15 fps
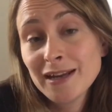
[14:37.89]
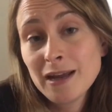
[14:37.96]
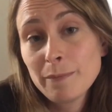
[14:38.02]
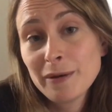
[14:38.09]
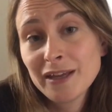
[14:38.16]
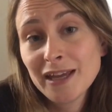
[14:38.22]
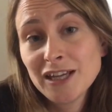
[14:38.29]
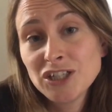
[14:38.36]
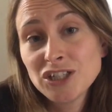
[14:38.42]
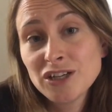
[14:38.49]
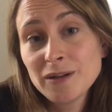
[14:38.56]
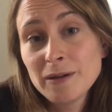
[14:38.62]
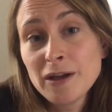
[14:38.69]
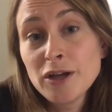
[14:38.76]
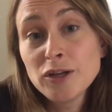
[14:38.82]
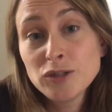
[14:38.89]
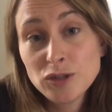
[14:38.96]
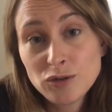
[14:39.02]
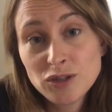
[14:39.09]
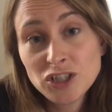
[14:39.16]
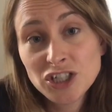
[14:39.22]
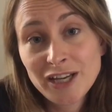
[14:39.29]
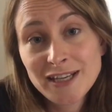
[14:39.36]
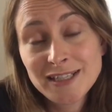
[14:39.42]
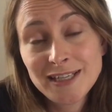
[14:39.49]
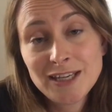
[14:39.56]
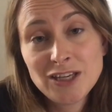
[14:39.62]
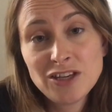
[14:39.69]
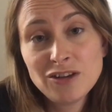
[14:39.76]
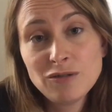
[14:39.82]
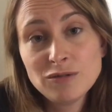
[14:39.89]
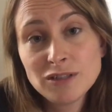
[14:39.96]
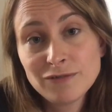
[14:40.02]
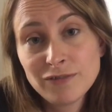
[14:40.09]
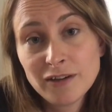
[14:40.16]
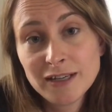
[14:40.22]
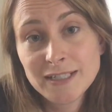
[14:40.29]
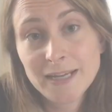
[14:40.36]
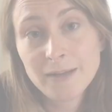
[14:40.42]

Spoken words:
an application to the JCQ to find